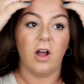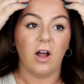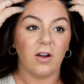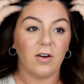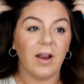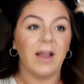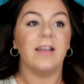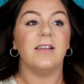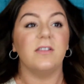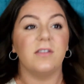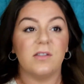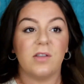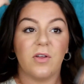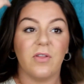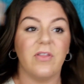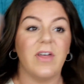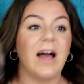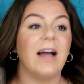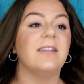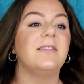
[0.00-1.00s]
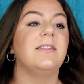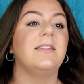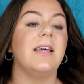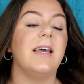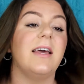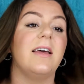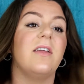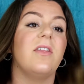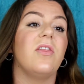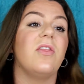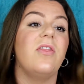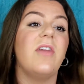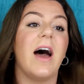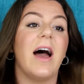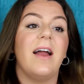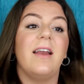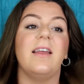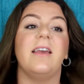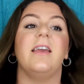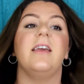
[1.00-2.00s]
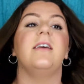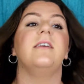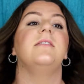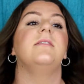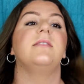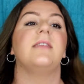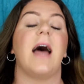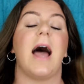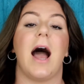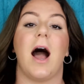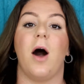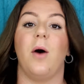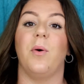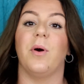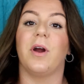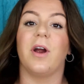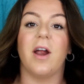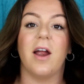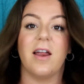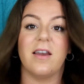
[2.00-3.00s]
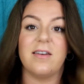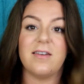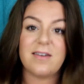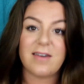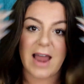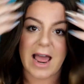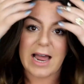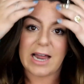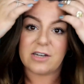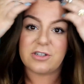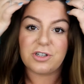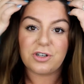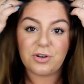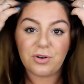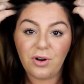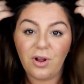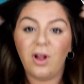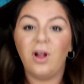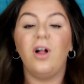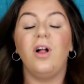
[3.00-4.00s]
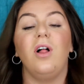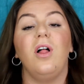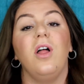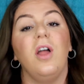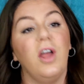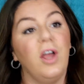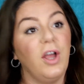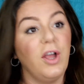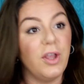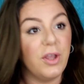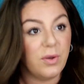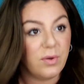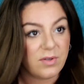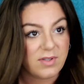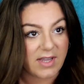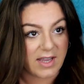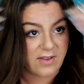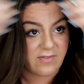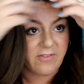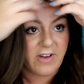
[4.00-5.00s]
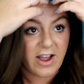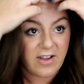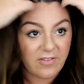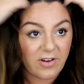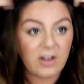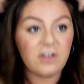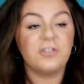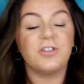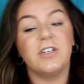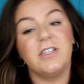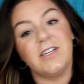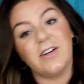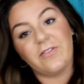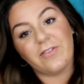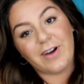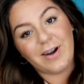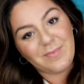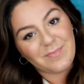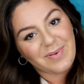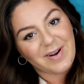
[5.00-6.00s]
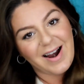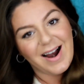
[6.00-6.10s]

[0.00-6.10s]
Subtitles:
Alright, so that's it. That is our natural, using 500 different